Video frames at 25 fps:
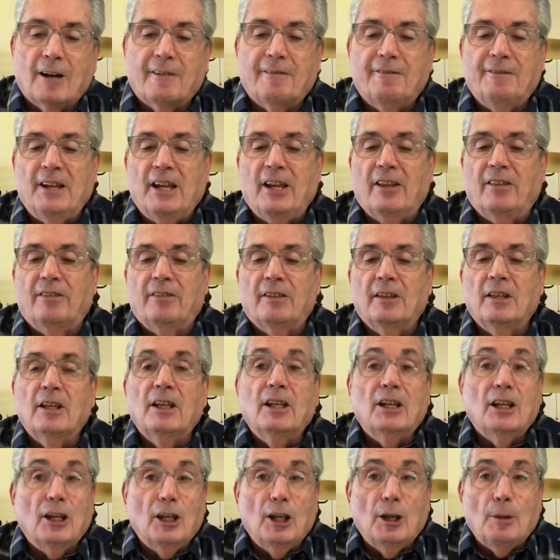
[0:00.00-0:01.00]
faith
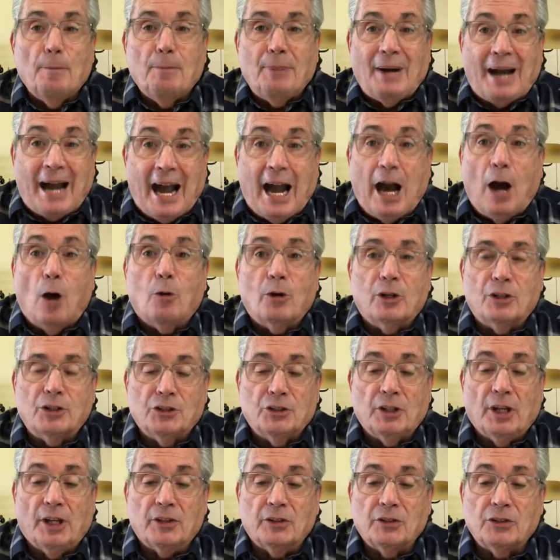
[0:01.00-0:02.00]
empowers
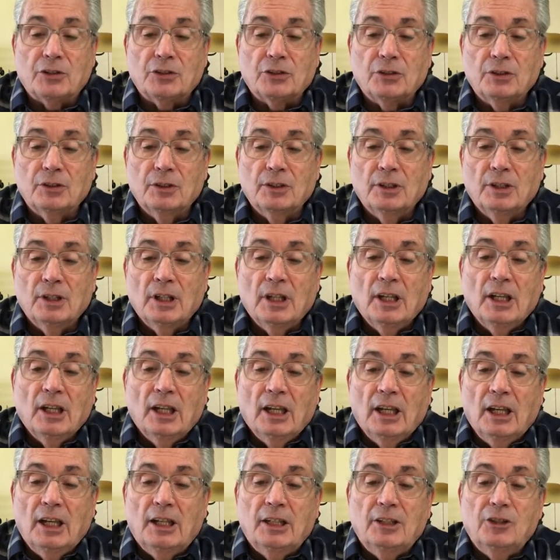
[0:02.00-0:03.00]
us.
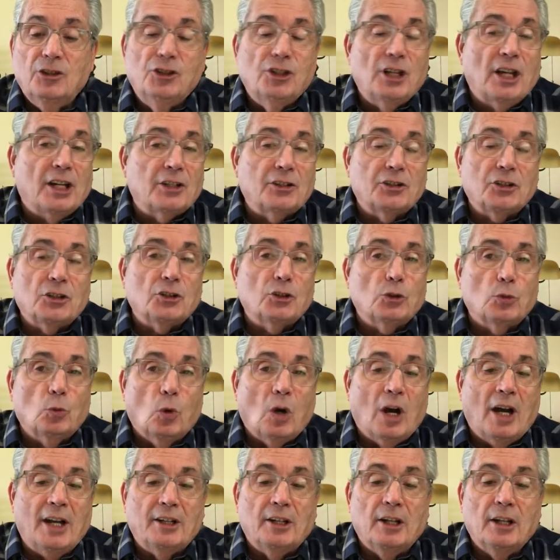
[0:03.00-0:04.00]
In Genesis
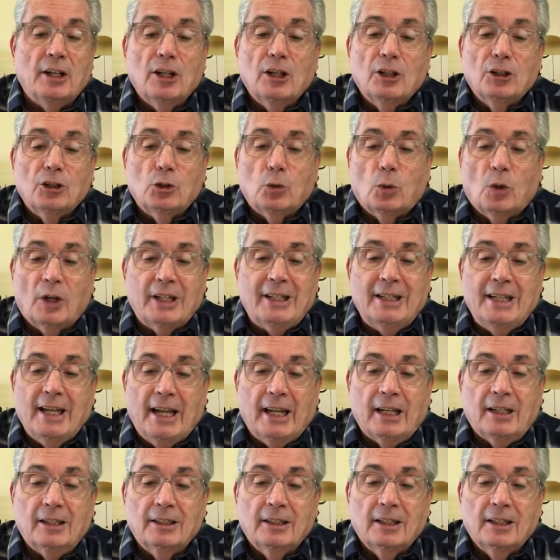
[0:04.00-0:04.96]
1:28,